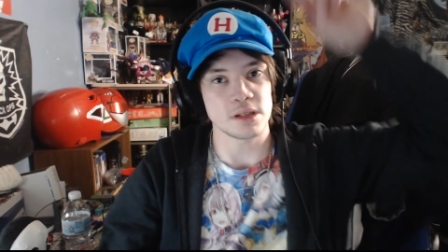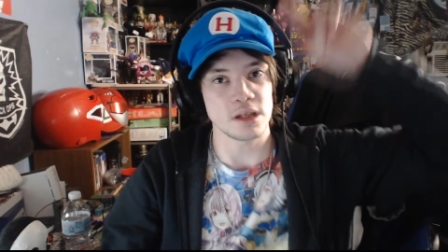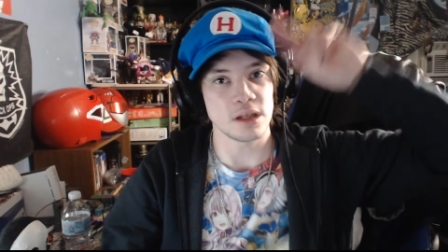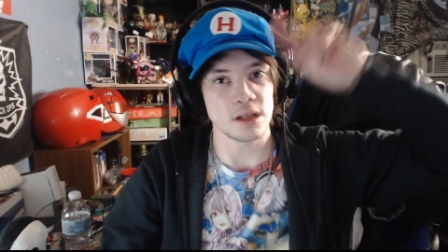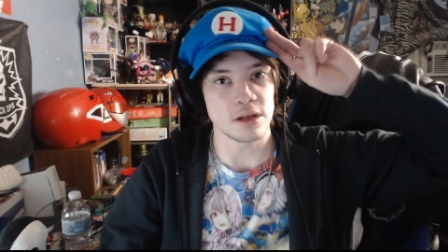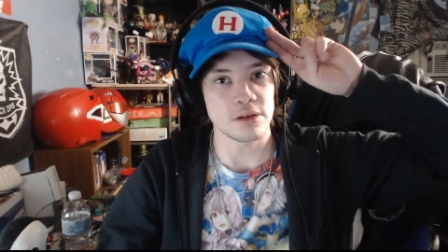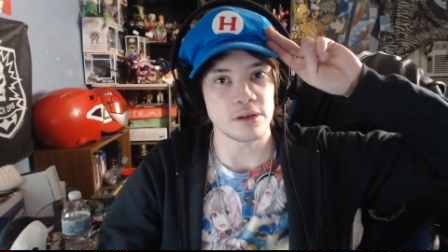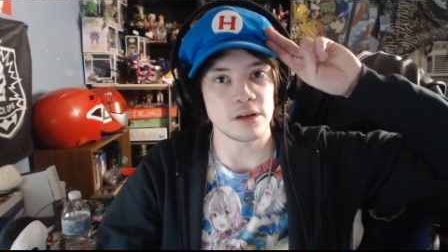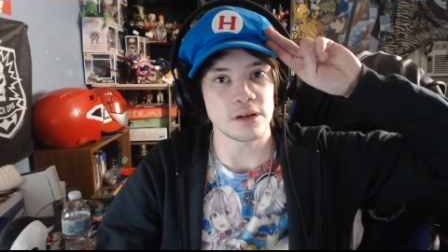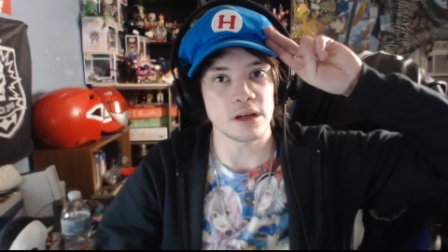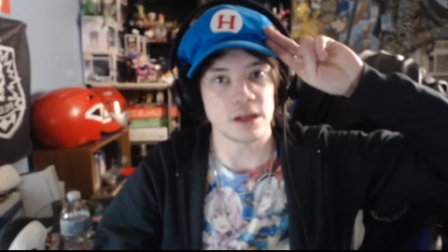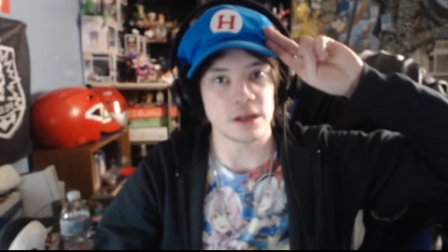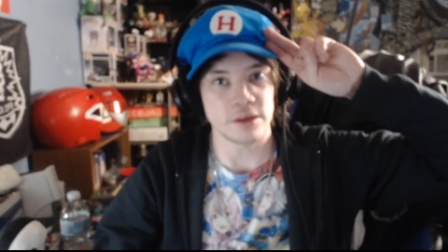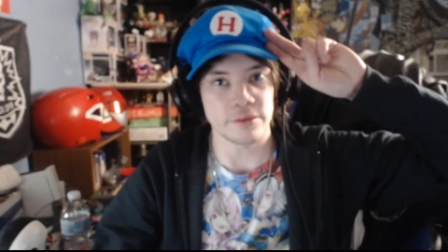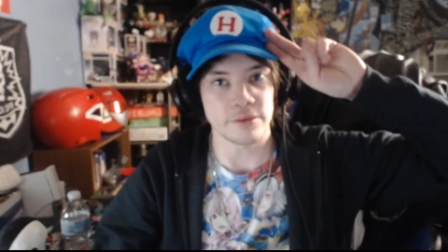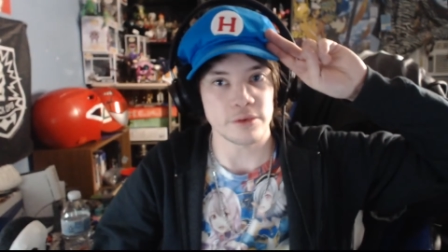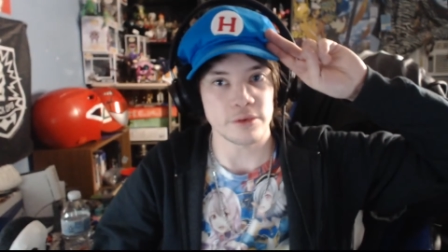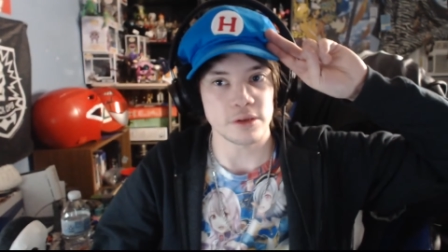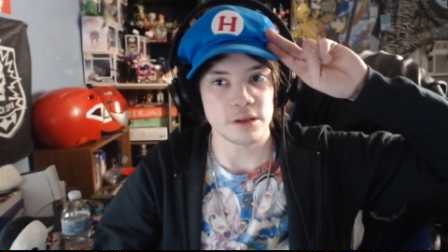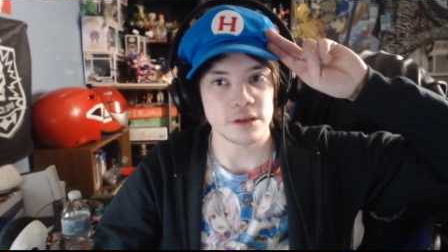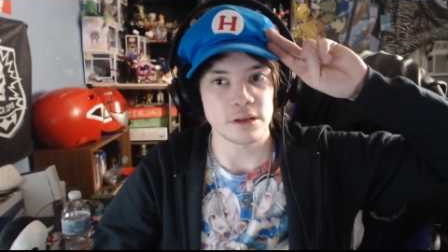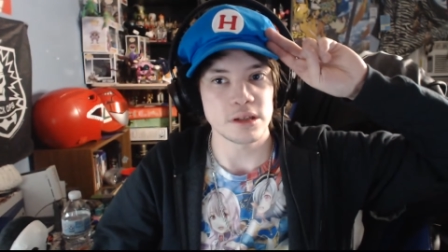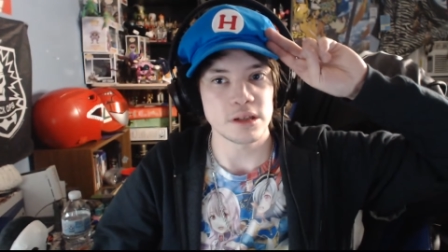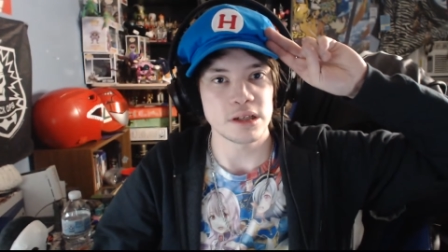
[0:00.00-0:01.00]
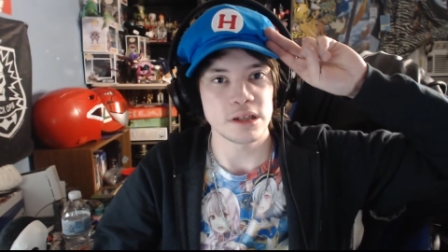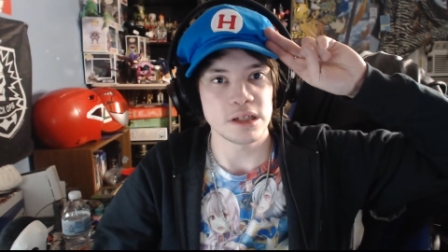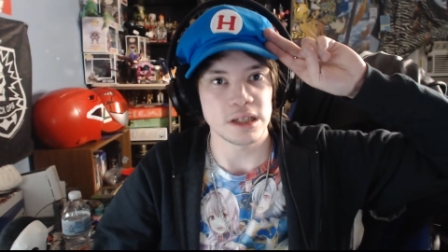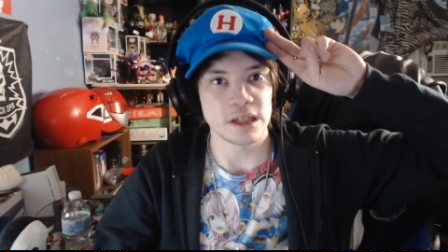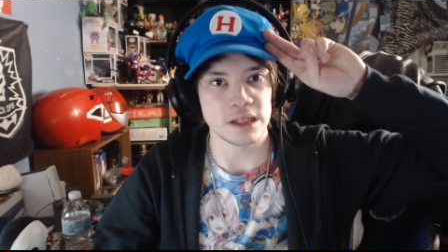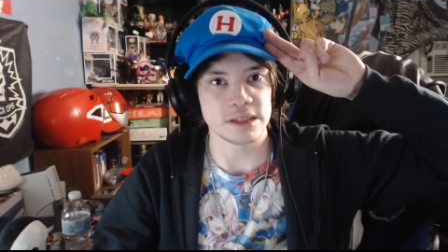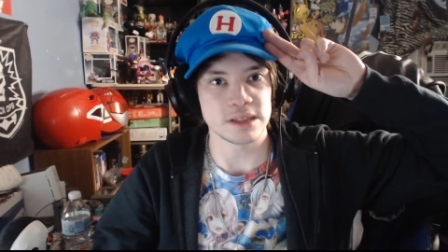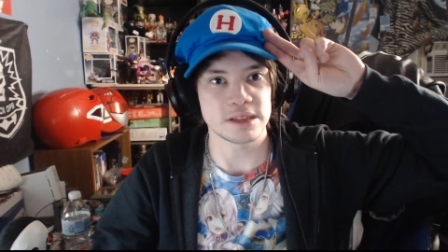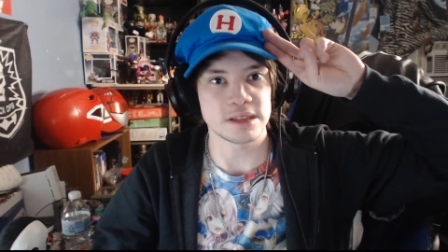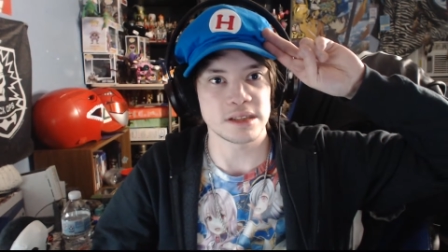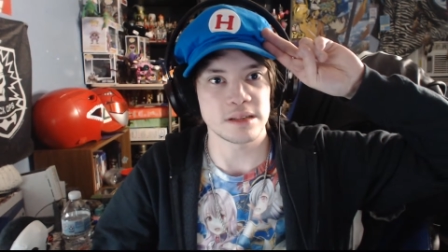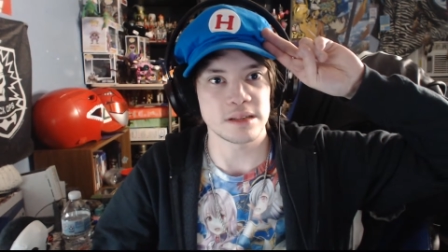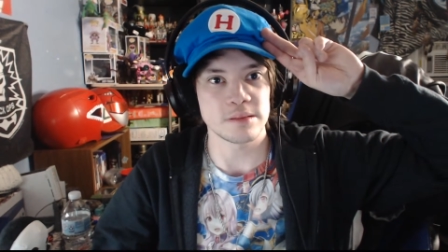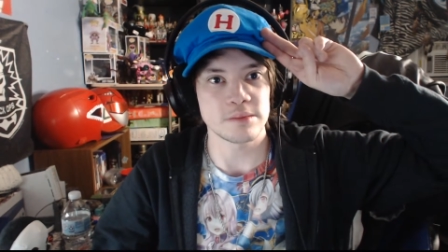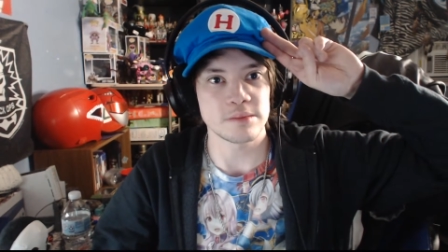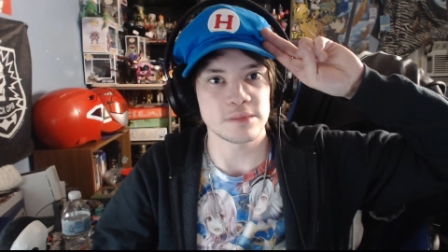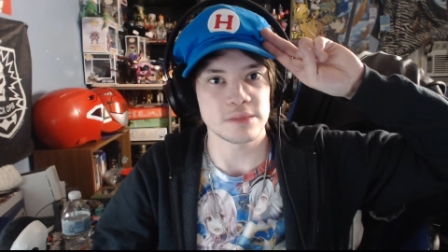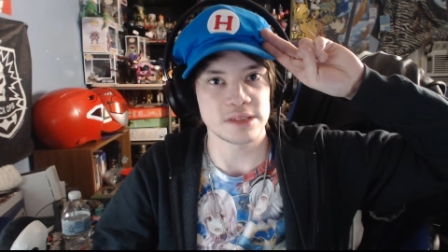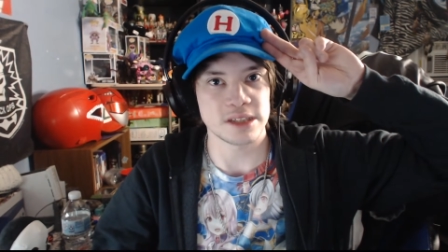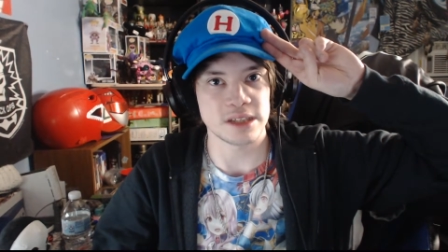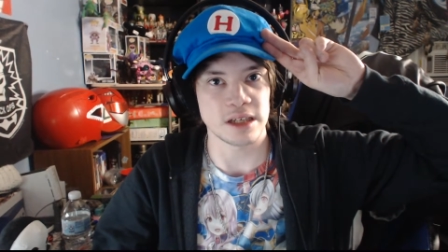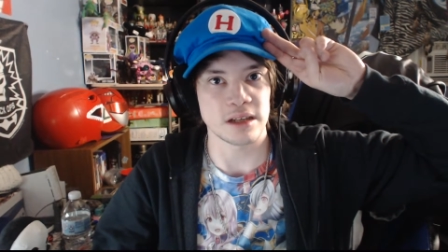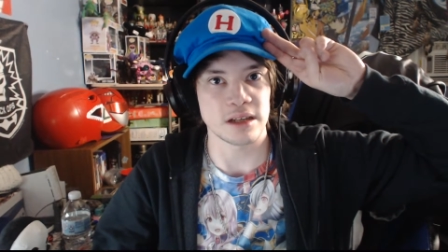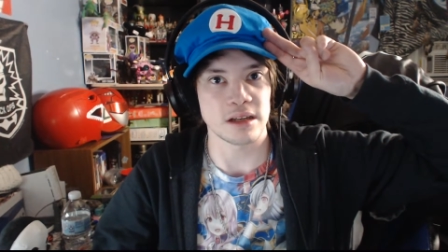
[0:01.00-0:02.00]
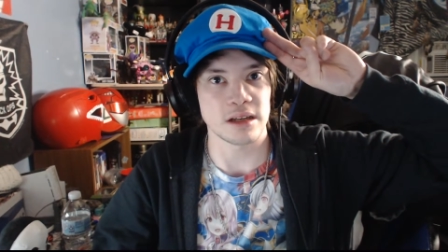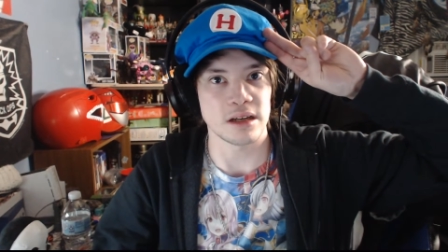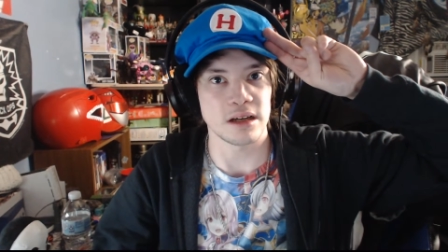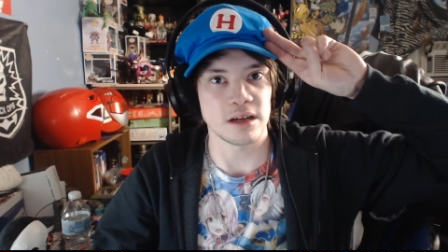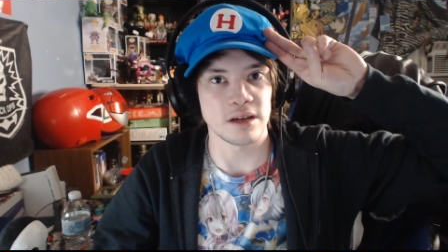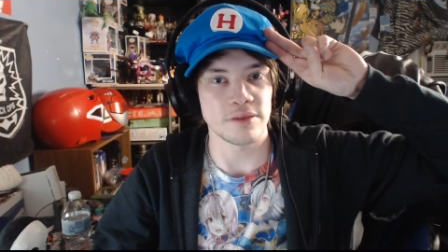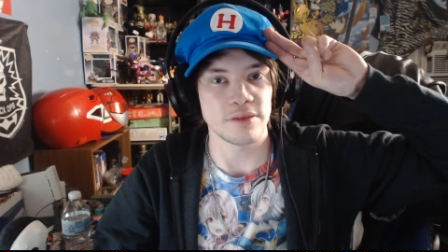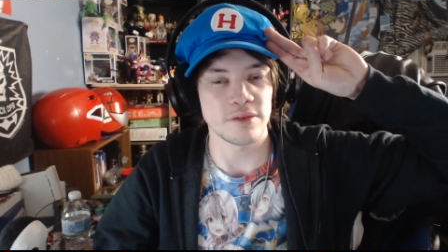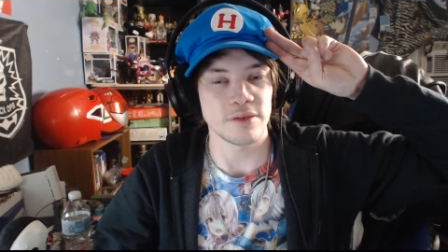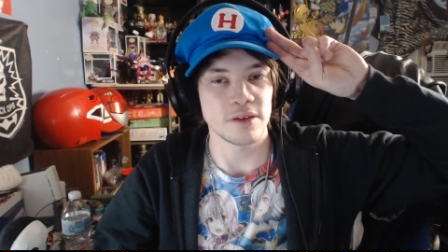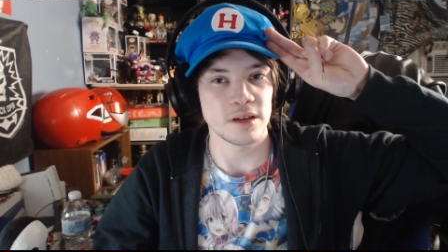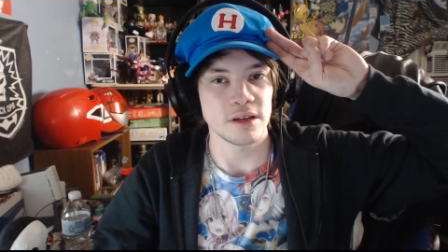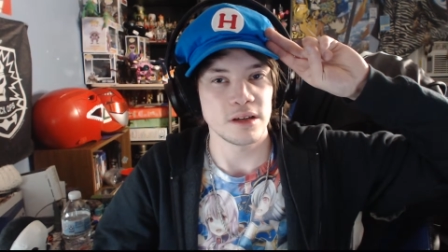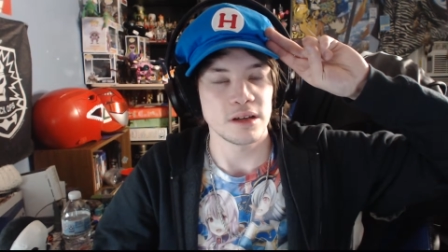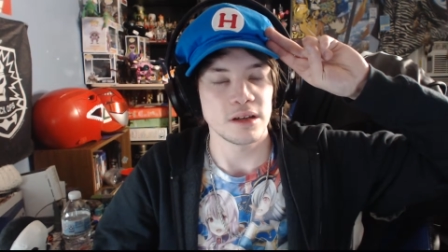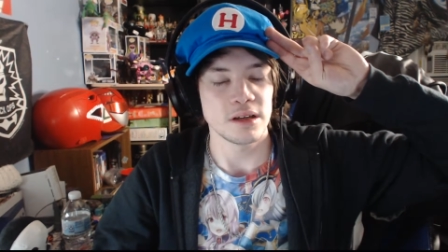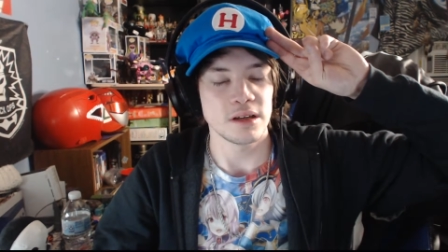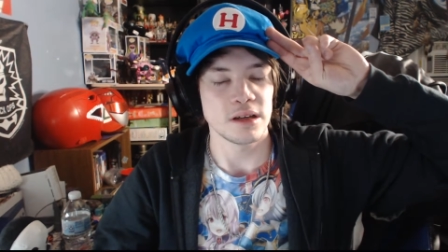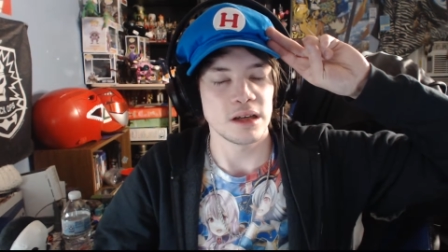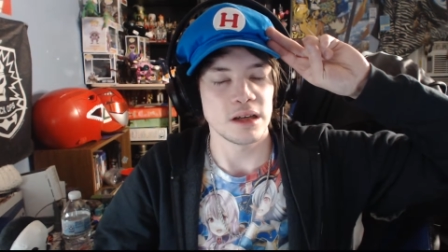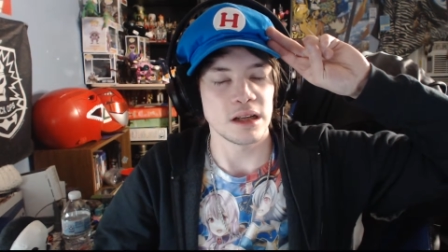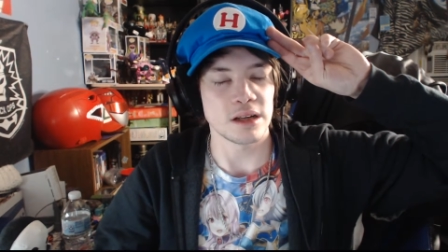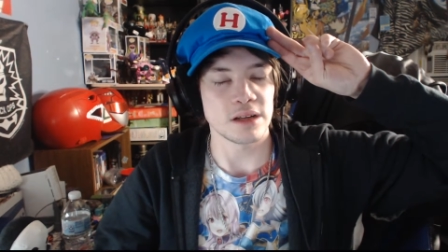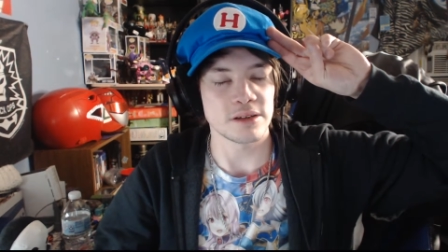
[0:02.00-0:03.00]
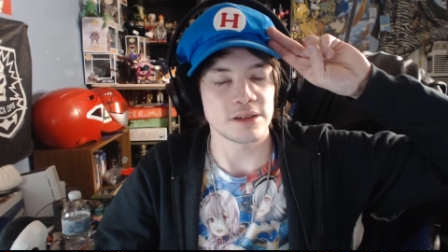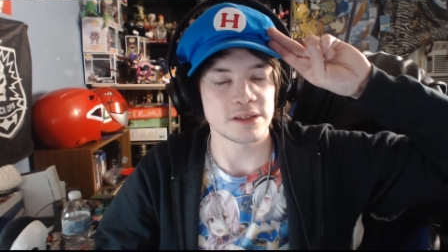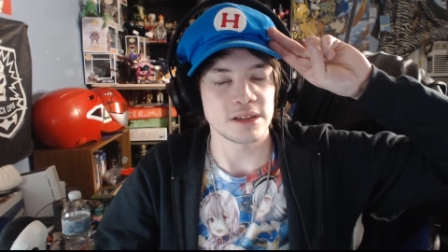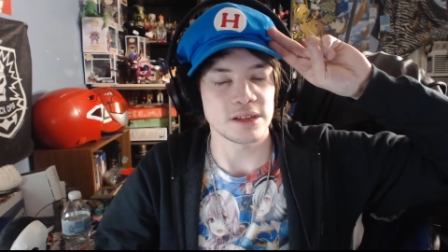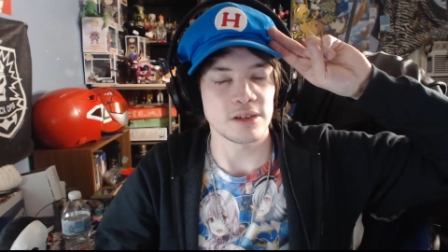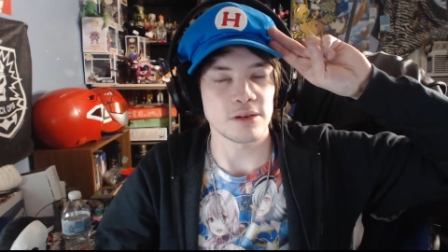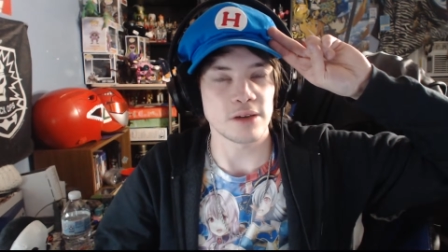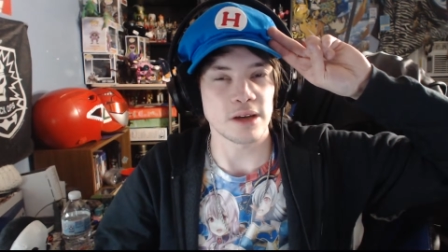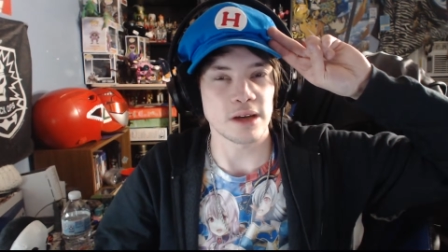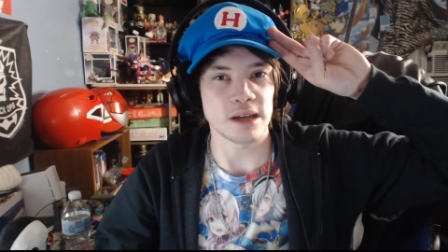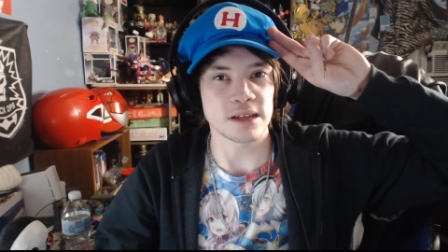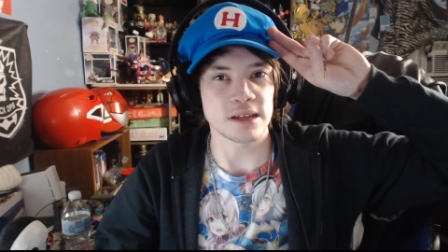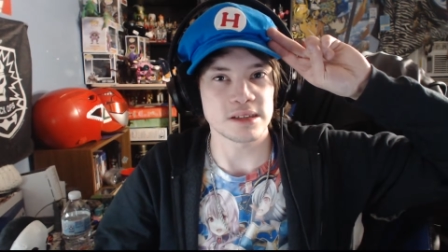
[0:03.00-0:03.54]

And alright everyone, Hudson signing off, and I'll see you guys